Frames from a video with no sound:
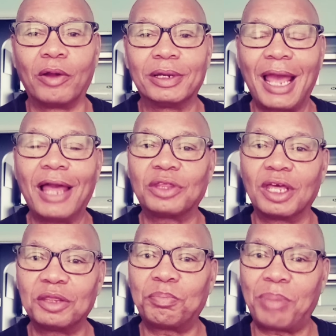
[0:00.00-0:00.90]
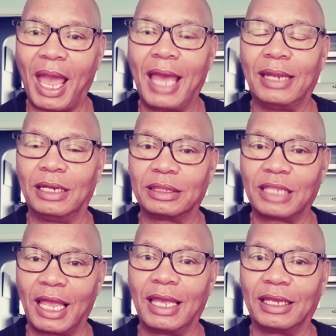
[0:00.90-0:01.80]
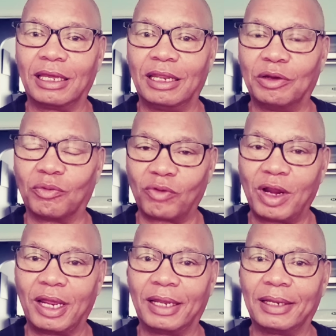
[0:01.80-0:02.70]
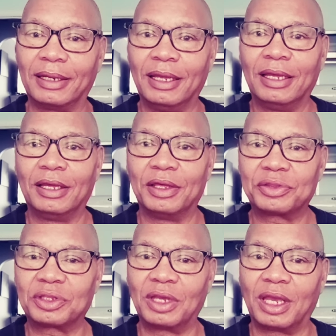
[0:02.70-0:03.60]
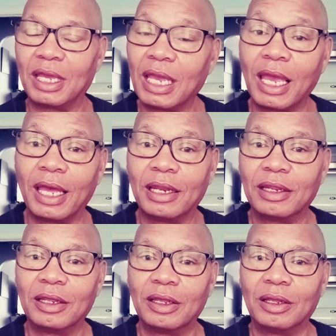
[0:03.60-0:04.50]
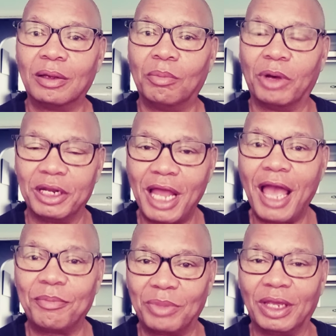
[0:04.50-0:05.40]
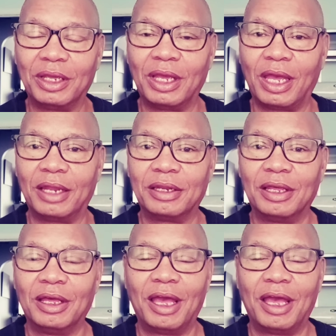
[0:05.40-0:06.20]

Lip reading: That's his patented thing in the ring, is to hit but not be hit.